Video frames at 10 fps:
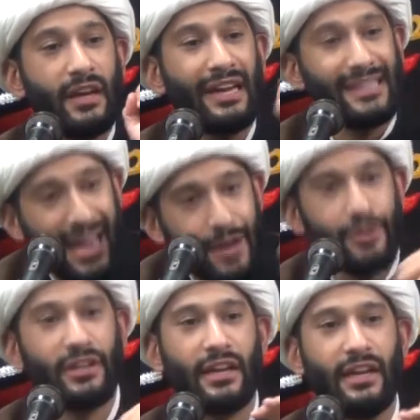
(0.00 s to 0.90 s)

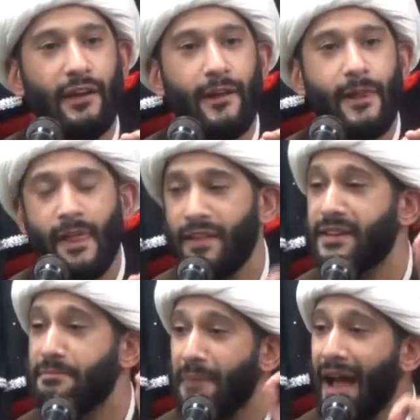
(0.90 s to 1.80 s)
inherently
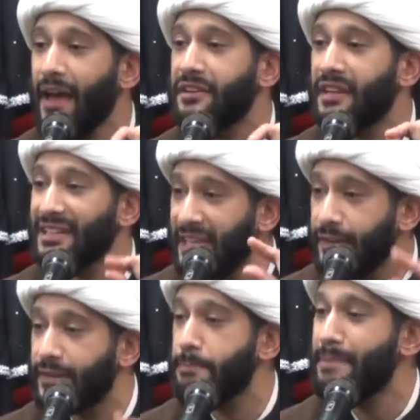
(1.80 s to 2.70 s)
that man is
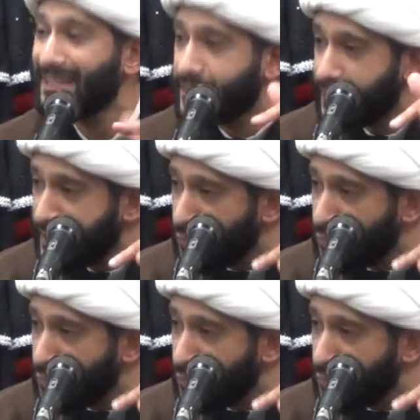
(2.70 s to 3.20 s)
either better than